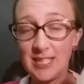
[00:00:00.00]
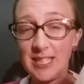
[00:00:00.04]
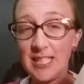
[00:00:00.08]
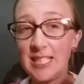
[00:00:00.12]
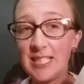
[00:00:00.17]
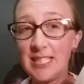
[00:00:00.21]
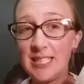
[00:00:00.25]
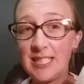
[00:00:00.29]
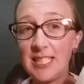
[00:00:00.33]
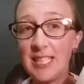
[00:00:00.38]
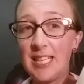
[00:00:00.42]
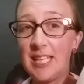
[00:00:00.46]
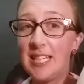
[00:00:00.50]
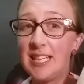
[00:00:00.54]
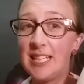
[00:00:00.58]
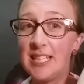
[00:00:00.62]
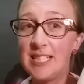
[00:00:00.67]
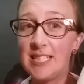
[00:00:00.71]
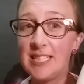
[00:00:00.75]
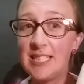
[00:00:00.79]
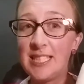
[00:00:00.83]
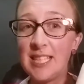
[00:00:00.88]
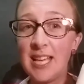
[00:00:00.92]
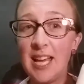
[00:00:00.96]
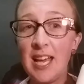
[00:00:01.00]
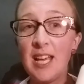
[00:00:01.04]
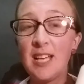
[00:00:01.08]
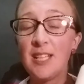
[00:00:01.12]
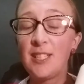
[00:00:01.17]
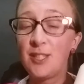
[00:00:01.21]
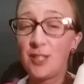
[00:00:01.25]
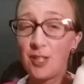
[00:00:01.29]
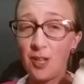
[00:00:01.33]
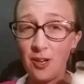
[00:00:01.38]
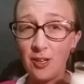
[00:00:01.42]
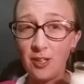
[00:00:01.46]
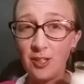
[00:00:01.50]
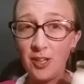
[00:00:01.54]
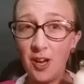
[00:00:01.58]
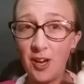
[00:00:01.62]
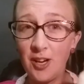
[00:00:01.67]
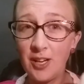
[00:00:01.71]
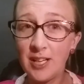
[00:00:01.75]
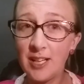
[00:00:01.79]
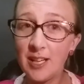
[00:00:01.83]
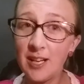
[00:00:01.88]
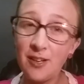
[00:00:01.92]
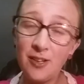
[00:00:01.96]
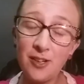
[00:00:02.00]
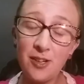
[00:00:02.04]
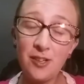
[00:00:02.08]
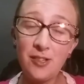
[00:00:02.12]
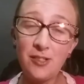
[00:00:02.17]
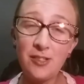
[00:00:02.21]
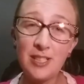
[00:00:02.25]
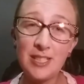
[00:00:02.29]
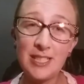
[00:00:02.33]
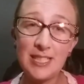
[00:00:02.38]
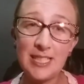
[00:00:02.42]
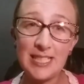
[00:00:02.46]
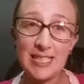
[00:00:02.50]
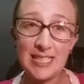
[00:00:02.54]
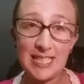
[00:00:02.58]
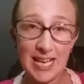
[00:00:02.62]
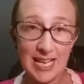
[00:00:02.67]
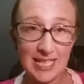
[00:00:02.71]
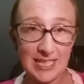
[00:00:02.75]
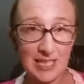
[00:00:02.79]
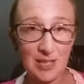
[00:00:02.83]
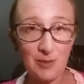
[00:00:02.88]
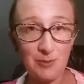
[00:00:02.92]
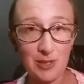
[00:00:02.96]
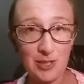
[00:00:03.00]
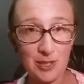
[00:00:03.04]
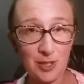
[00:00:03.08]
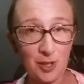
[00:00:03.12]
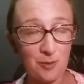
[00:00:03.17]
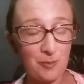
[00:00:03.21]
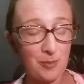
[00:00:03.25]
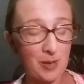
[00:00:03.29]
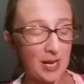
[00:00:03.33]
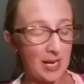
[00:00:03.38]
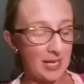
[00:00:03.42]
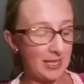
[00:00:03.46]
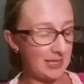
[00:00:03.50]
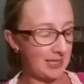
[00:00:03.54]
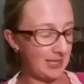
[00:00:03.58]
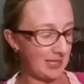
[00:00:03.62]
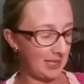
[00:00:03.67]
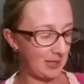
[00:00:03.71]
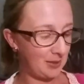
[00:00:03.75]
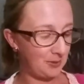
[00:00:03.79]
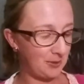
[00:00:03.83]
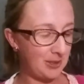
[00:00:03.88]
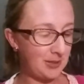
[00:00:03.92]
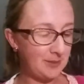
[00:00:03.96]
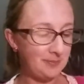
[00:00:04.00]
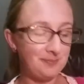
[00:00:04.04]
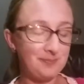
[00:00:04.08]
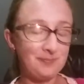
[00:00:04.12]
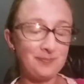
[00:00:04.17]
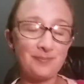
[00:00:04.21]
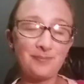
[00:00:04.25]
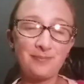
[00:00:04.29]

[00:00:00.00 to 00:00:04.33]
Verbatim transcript: This is solid coconut oil because in Tassie we don't buy it as liquid